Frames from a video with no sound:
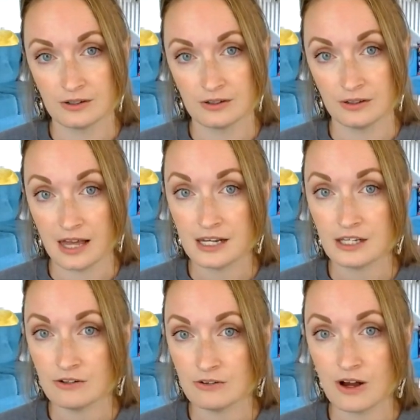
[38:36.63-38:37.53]
letting
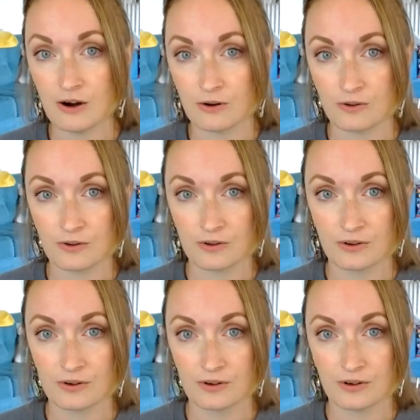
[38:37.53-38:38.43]
you know
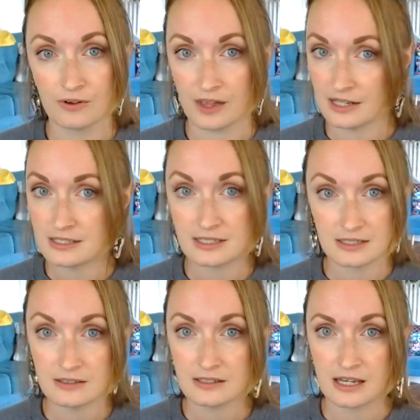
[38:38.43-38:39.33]
that it's
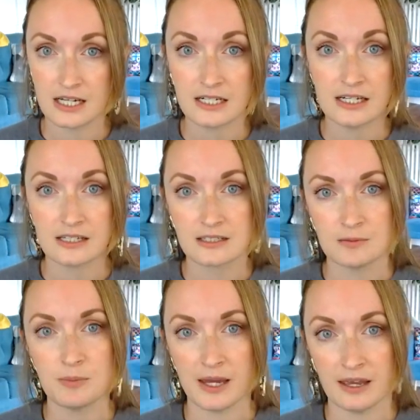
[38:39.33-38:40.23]
still carrying some
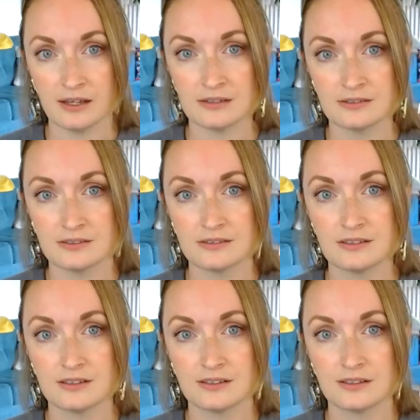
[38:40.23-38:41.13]
pain
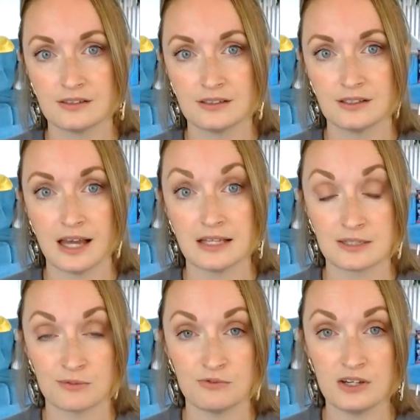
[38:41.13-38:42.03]
and
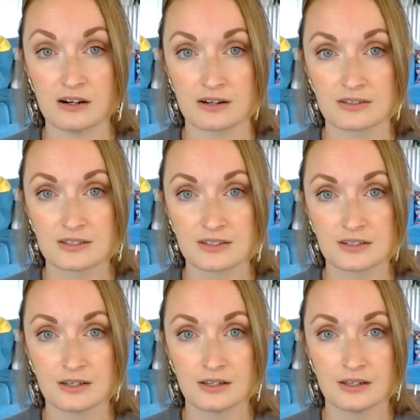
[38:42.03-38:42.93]
some fears,
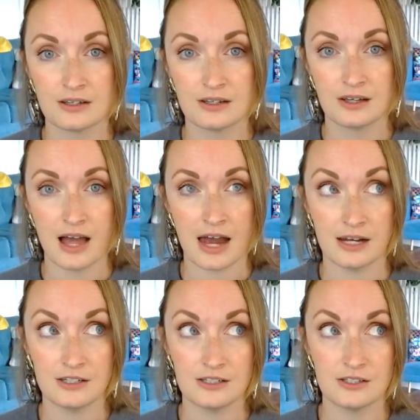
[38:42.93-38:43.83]
and it
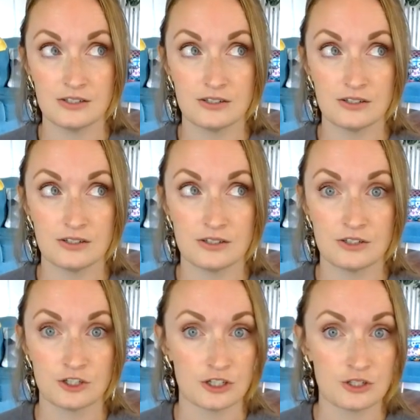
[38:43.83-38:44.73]

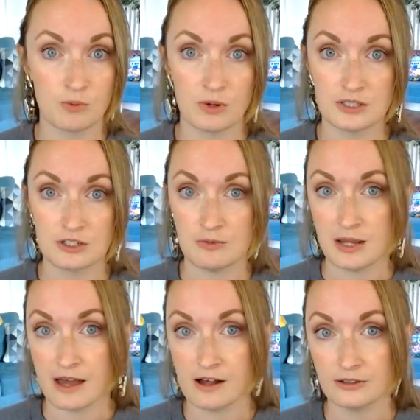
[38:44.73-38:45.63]
just wants to be
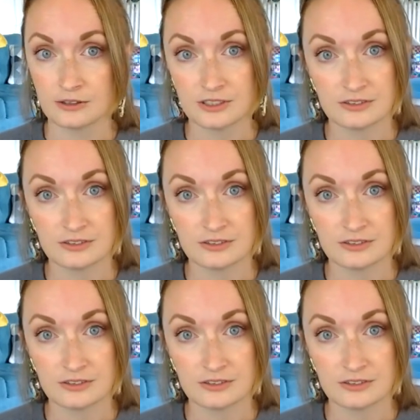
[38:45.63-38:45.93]
held.